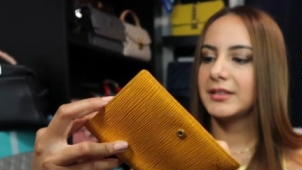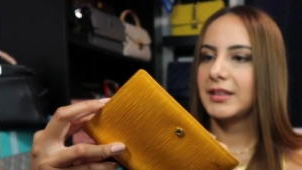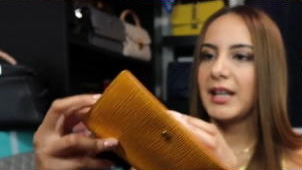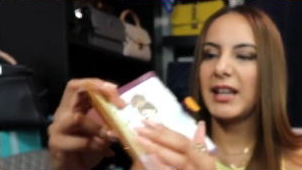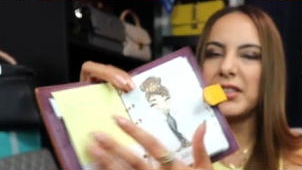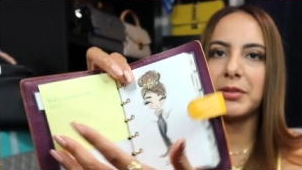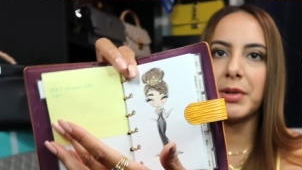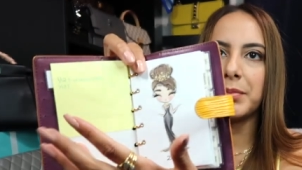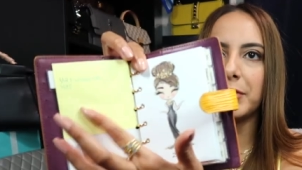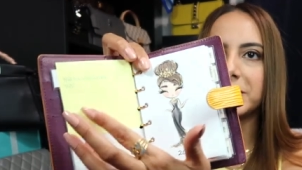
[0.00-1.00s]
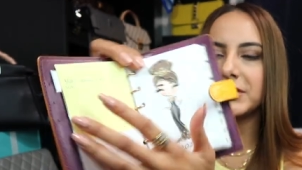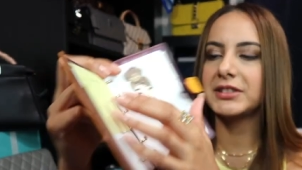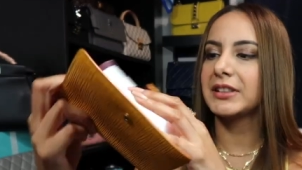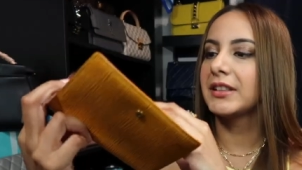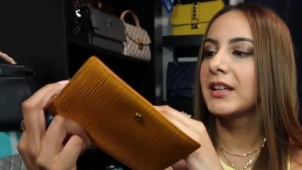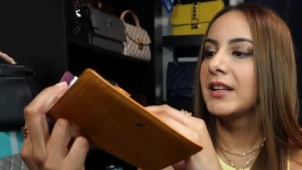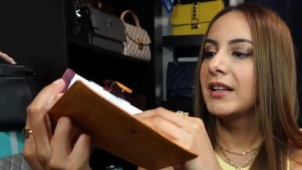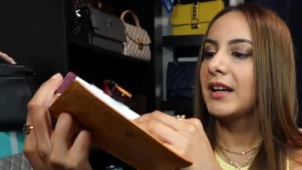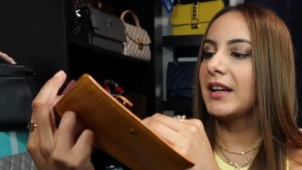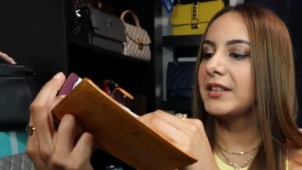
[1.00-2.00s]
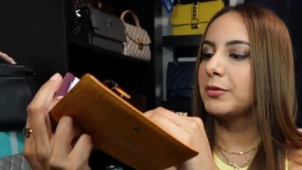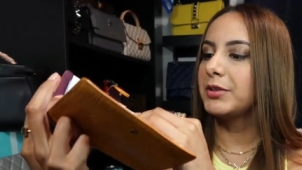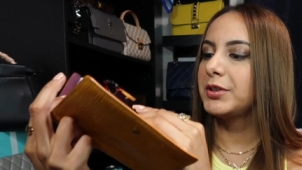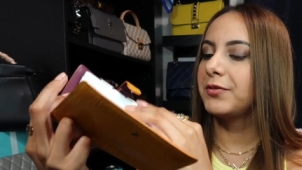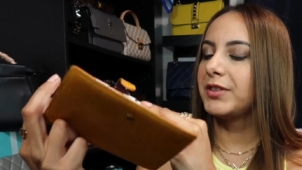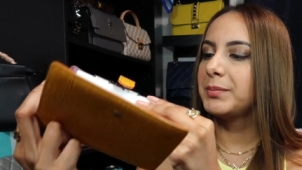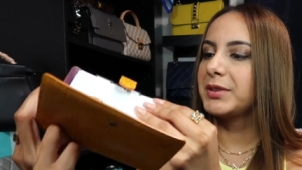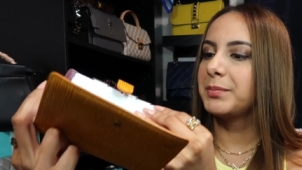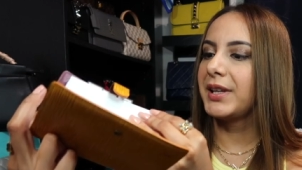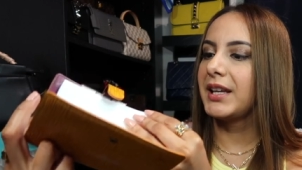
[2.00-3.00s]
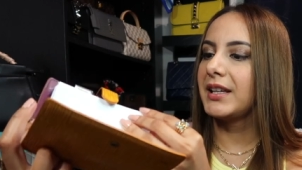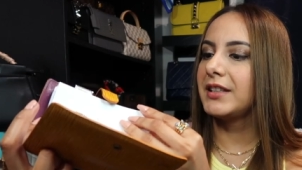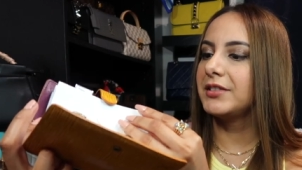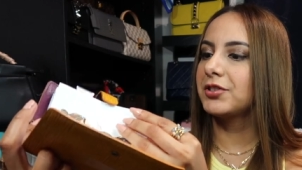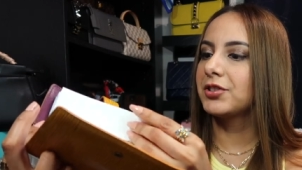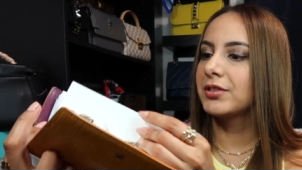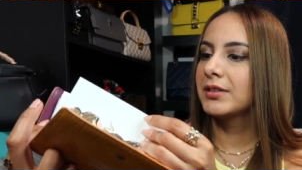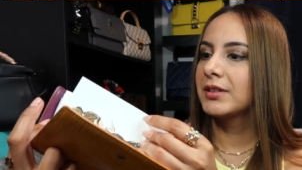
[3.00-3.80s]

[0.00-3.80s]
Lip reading: I have like my post-it there. And then when you flip the page,